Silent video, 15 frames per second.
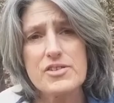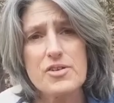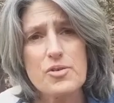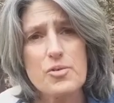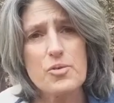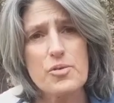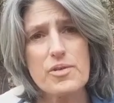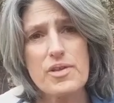
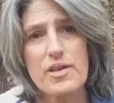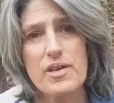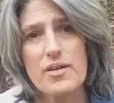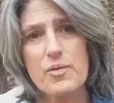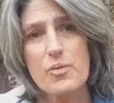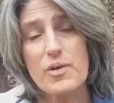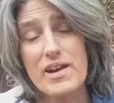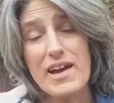So
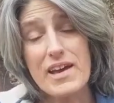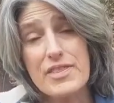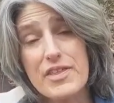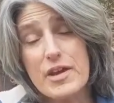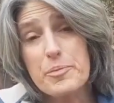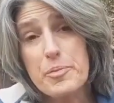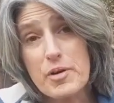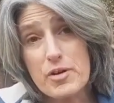what I
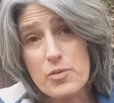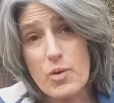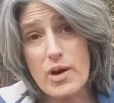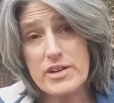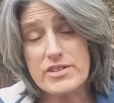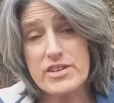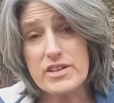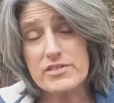think bird
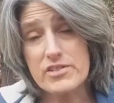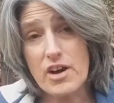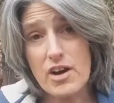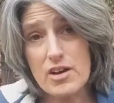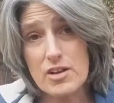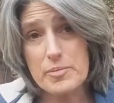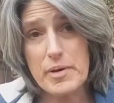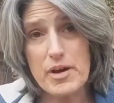watching is
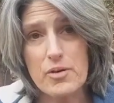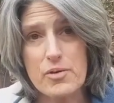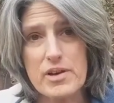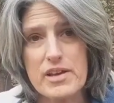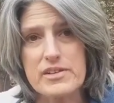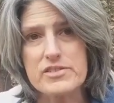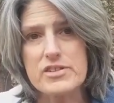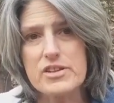all about
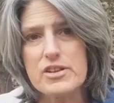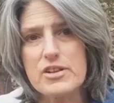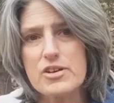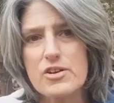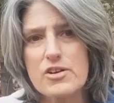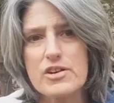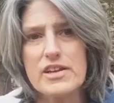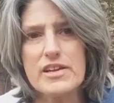is
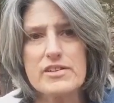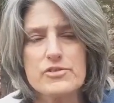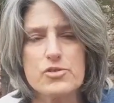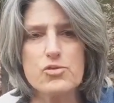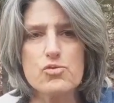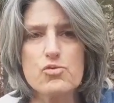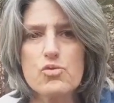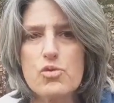learning to
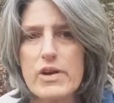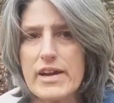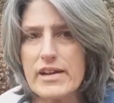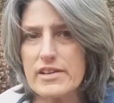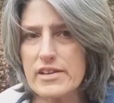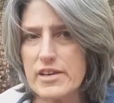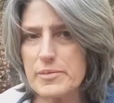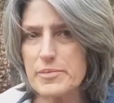
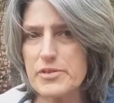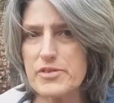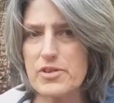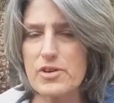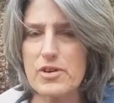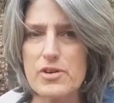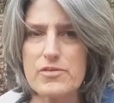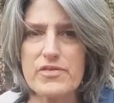really
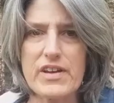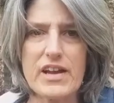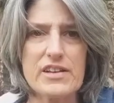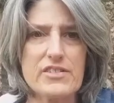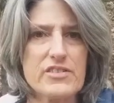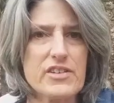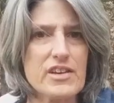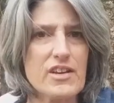observe and
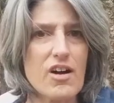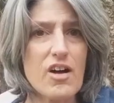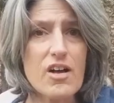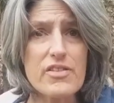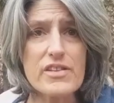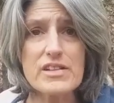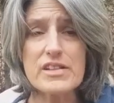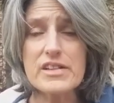see
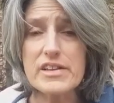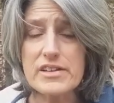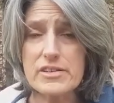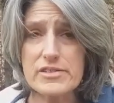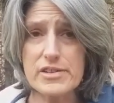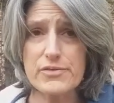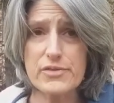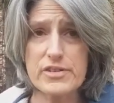all the little
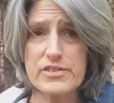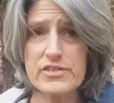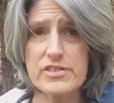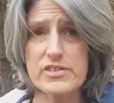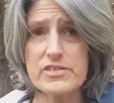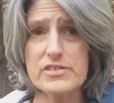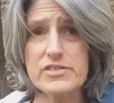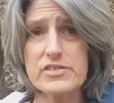
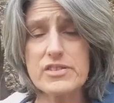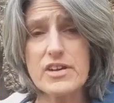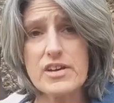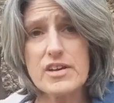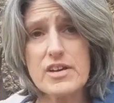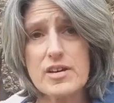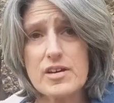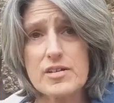differences
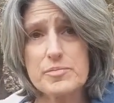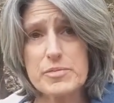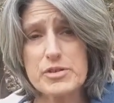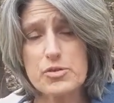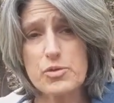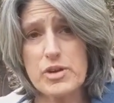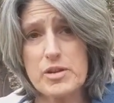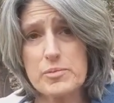
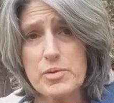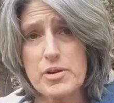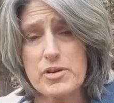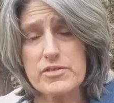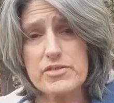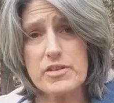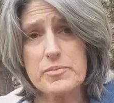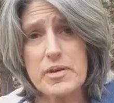between
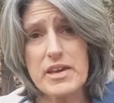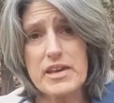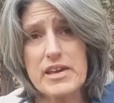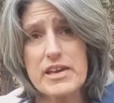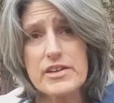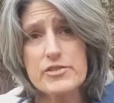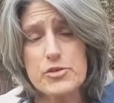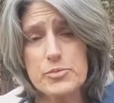birds that make
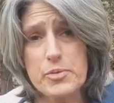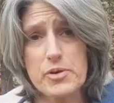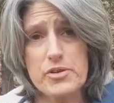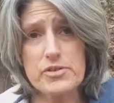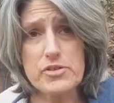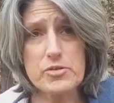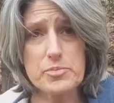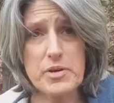each
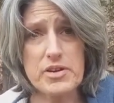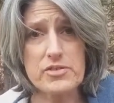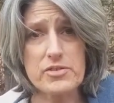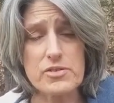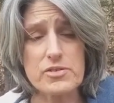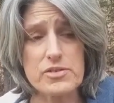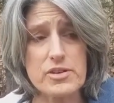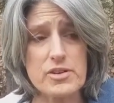bird
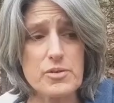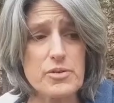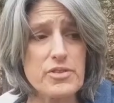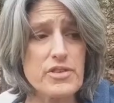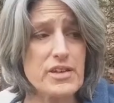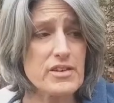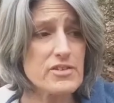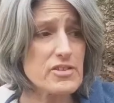special. know,
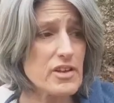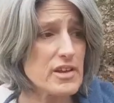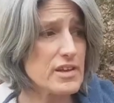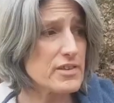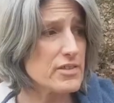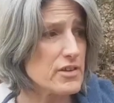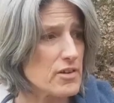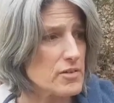things
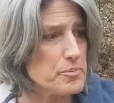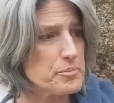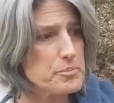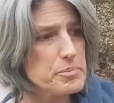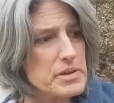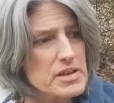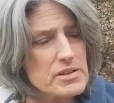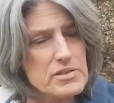like their
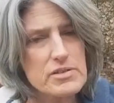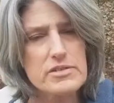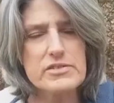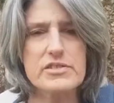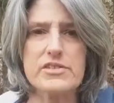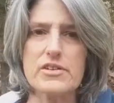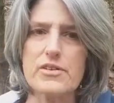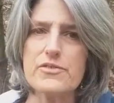bills
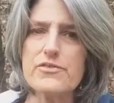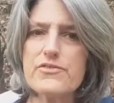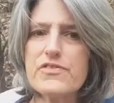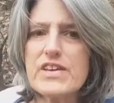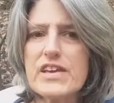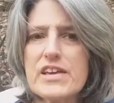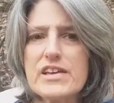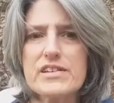and their
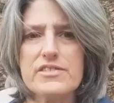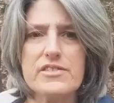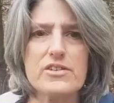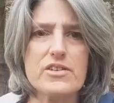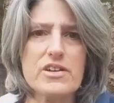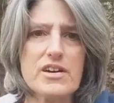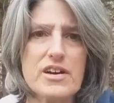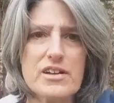feet and
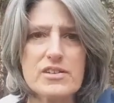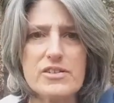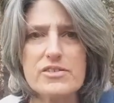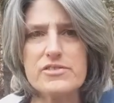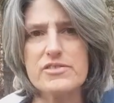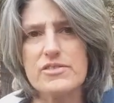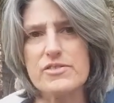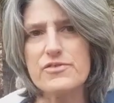their
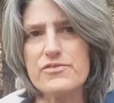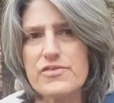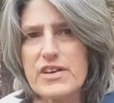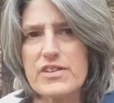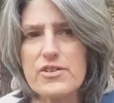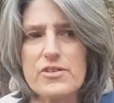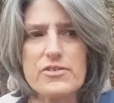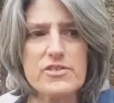colors and their
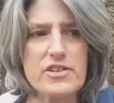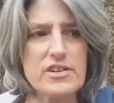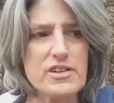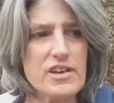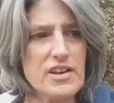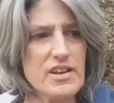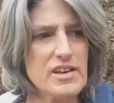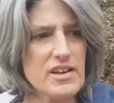feathers and
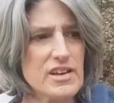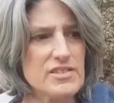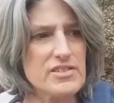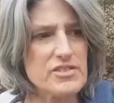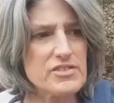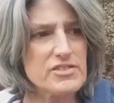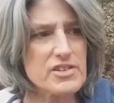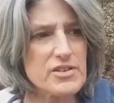
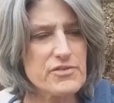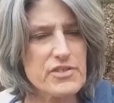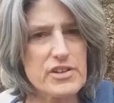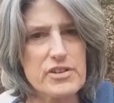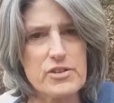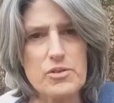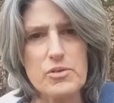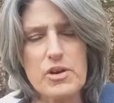the stuff they
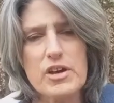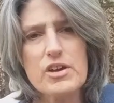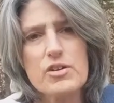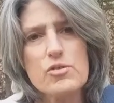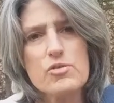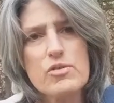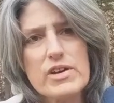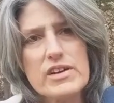do.
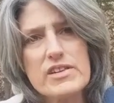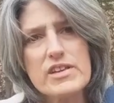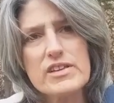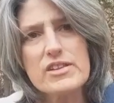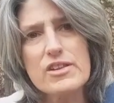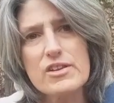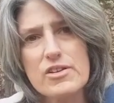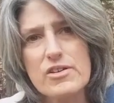Really
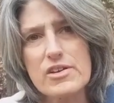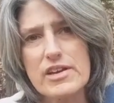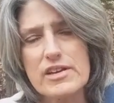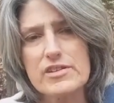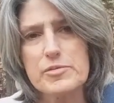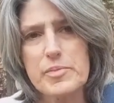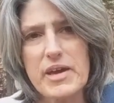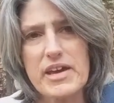
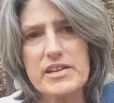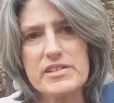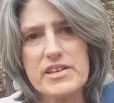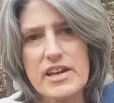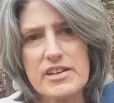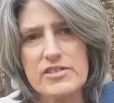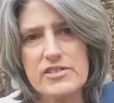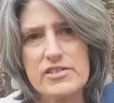learning to pay
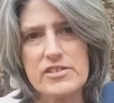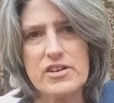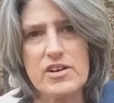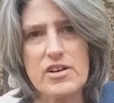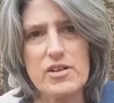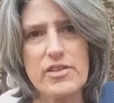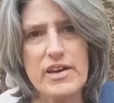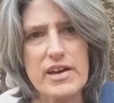attention to
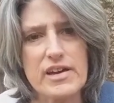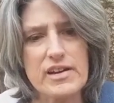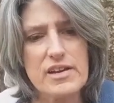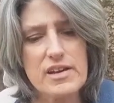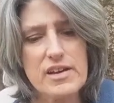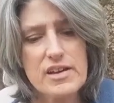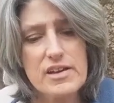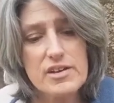all that.
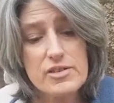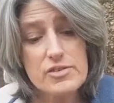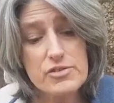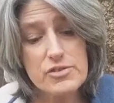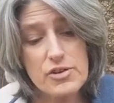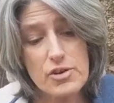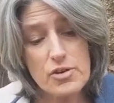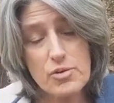
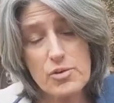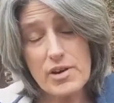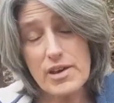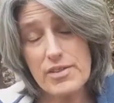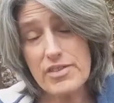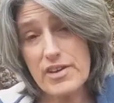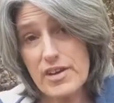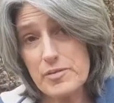So
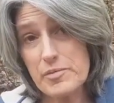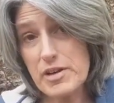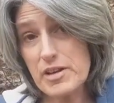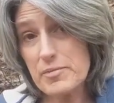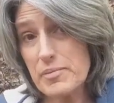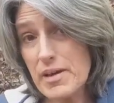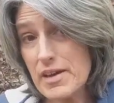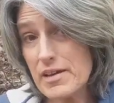I think I'm going
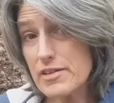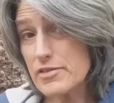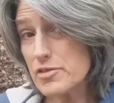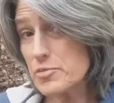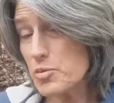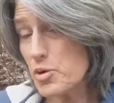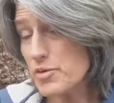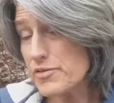to make
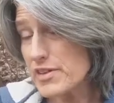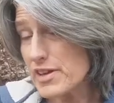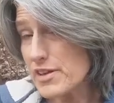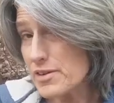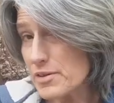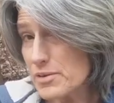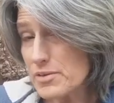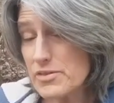some more
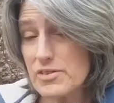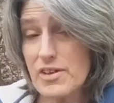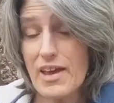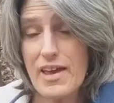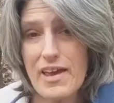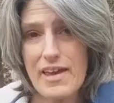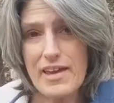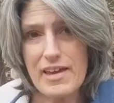videos
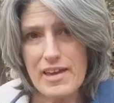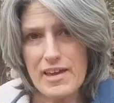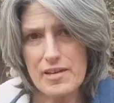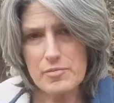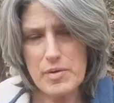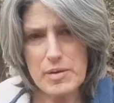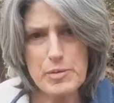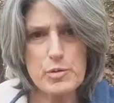
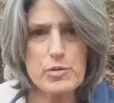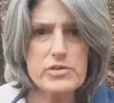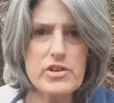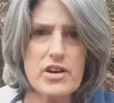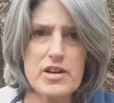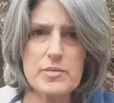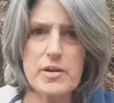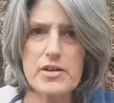and maybe we'll
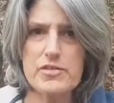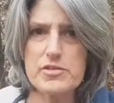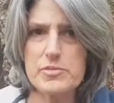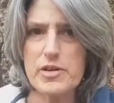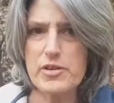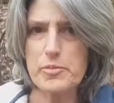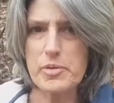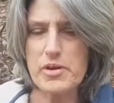talk about
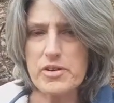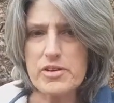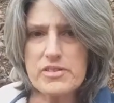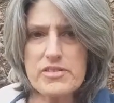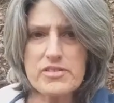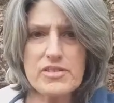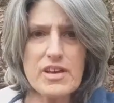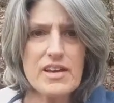some other
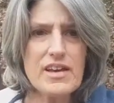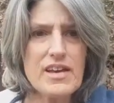birds.